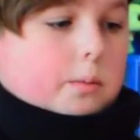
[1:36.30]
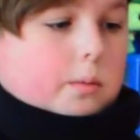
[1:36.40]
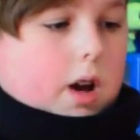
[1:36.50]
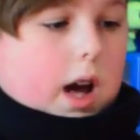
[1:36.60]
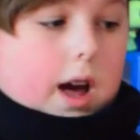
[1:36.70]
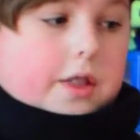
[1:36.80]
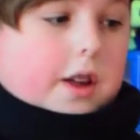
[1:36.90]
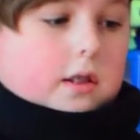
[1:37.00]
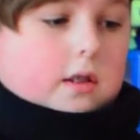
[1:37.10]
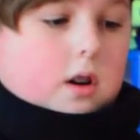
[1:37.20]
I
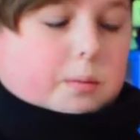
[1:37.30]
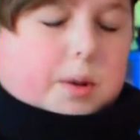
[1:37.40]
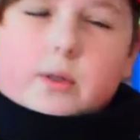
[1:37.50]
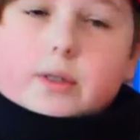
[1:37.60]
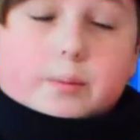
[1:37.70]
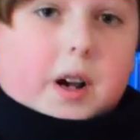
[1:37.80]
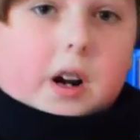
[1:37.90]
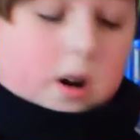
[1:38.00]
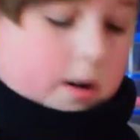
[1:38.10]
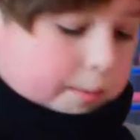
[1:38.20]
think so, but it was
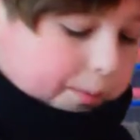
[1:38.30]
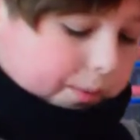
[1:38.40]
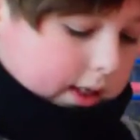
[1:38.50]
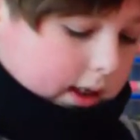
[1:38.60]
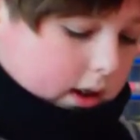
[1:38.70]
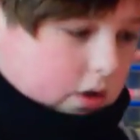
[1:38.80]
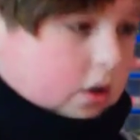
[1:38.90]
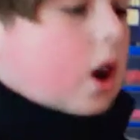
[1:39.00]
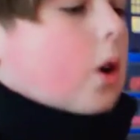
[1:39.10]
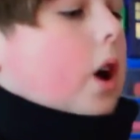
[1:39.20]
bigger.
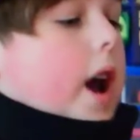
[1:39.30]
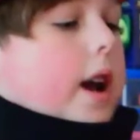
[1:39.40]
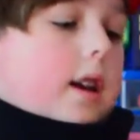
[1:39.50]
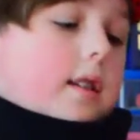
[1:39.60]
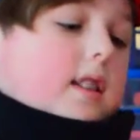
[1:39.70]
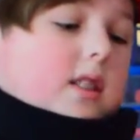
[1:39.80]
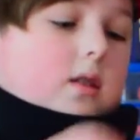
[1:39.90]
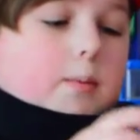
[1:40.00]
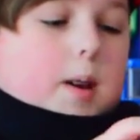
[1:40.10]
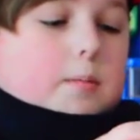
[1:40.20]
So I guess
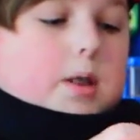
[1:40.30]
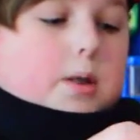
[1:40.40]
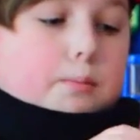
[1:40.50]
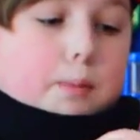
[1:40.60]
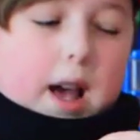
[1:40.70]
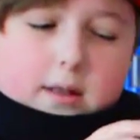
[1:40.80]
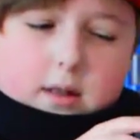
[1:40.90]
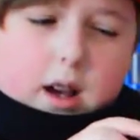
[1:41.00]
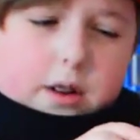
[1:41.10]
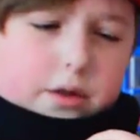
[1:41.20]
this might be their
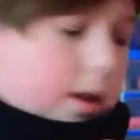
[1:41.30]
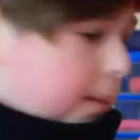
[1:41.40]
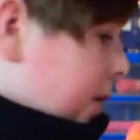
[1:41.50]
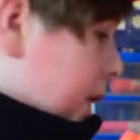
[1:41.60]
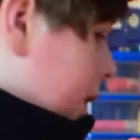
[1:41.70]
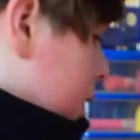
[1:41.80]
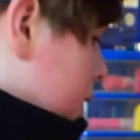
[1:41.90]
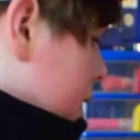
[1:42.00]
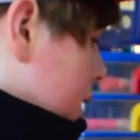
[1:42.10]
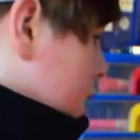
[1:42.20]
mascot or something.
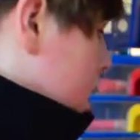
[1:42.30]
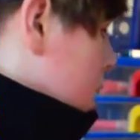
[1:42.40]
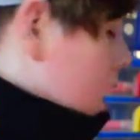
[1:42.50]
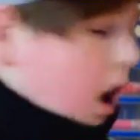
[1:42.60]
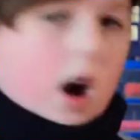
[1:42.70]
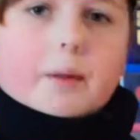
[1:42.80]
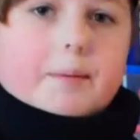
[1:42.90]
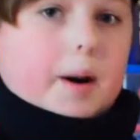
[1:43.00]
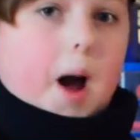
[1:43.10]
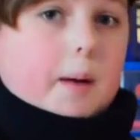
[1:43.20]
Oh, I'm,
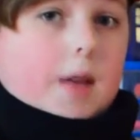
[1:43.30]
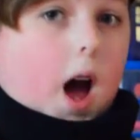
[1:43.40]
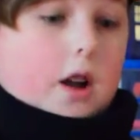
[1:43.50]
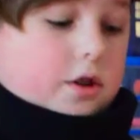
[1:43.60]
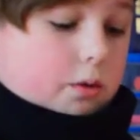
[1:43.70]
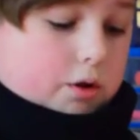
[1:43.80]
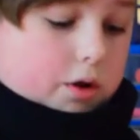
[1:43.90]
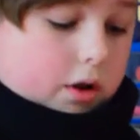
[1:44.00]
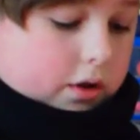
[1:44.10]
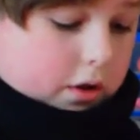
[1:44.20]
I'm not too
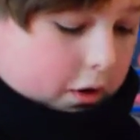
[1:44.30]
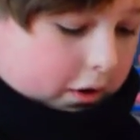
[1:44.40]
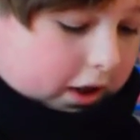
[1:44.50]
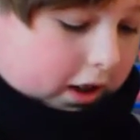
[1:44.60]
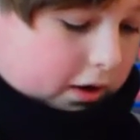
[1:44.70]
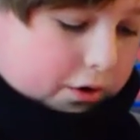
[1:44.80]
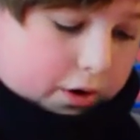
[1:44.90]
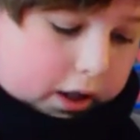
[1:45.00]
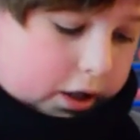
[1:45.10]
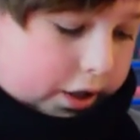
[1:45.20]
sure, so don't get
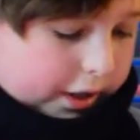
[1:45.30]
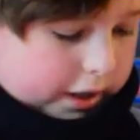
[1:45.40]
triggered